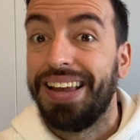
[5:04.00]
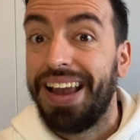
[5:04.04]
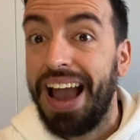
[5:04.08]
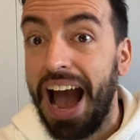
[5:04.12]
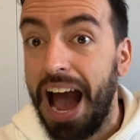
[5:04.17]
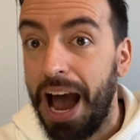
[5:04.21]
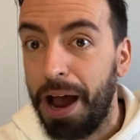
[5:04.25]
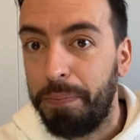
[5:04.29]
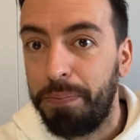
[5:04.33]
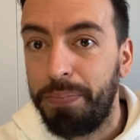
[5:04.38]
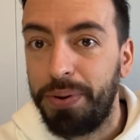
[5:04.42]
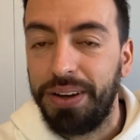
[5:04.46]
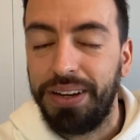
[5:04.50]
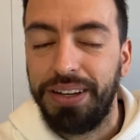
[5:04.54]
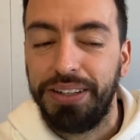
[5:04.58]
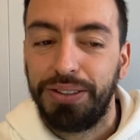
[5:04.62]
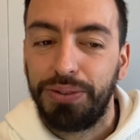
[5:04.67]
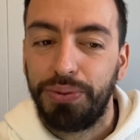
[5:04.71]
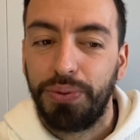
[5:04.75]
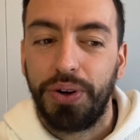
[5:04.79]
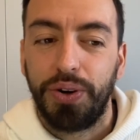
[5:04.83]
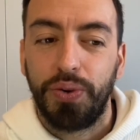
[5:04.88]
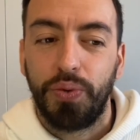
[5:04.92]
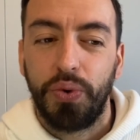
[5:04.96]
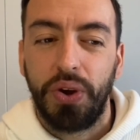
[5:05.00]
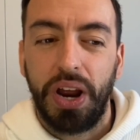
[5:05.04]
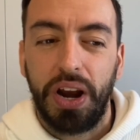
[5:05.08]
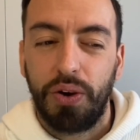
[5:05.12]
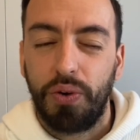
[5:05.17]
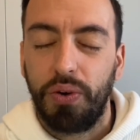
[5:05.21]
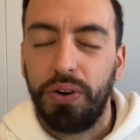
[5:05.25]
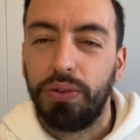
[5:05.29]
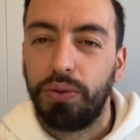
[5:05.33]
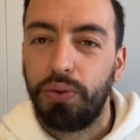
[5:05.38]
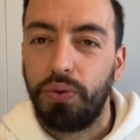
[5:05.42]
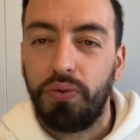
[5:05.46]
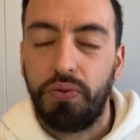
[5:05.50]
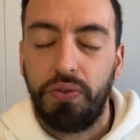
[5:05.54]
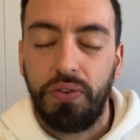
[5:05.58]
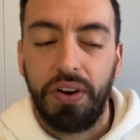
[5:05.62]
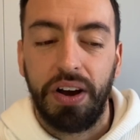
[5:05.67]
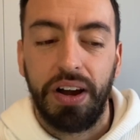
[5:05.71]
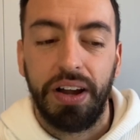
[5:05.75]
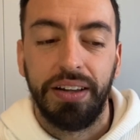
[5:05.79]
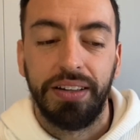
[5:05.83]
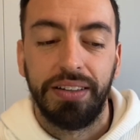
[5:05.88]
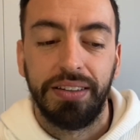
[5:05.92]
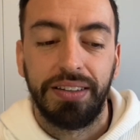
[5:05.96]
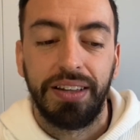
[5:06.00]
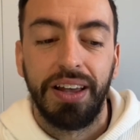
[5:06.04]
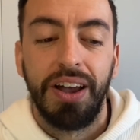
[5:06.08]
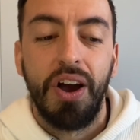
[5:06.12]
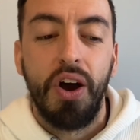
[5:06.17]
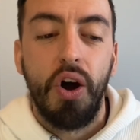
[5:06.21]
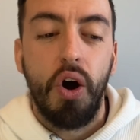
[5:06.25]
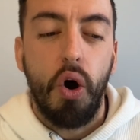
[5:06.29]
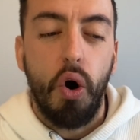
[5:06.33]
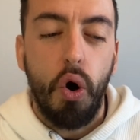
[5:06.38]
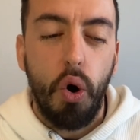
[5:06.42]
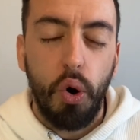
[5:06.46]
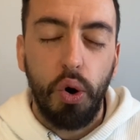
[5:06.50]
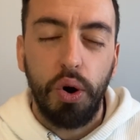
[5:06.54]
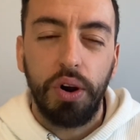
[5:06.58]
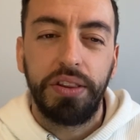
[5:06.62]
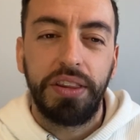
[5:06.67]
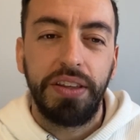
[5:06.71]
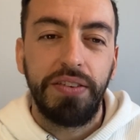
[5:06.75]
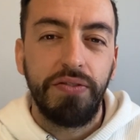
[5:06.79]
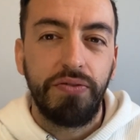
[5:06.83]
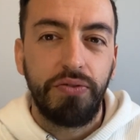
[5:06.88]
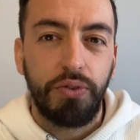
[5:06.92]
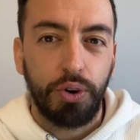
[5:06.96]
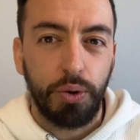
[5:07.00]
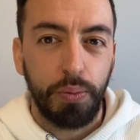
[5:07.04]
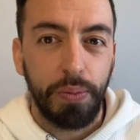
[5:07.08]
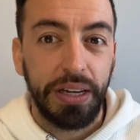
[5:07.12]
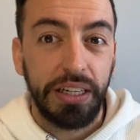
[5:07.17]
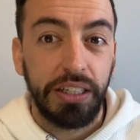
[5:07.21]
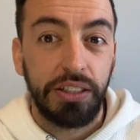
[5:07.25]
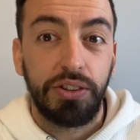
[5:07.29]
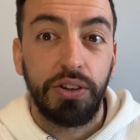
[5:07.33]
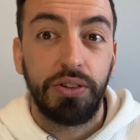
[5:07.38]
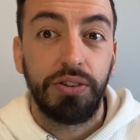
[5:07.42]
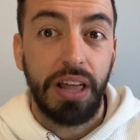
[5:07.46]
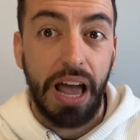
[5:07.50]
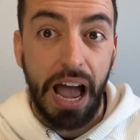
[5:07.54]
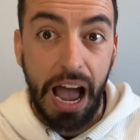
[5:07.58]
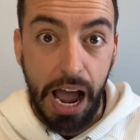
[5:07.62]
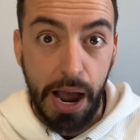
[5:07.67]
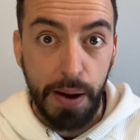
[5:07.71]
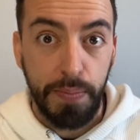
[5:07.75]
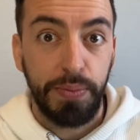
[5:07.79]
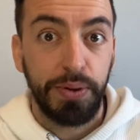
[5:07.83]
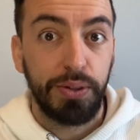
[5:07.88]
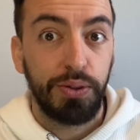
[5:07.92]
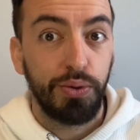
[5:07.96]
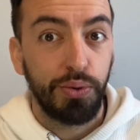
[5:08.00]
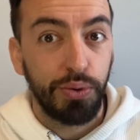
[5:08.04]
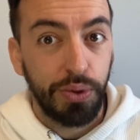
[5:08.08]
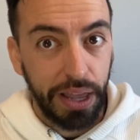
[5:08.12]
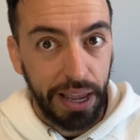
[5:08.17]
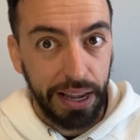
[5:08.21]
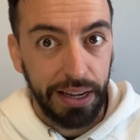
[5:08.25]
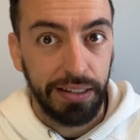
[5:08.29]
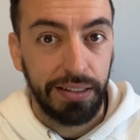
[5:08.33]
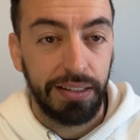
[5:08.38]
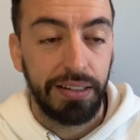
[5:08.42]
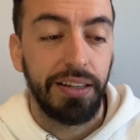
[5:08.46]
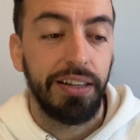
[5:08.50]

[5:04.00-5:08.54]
app is where we are going to find all the information up to date.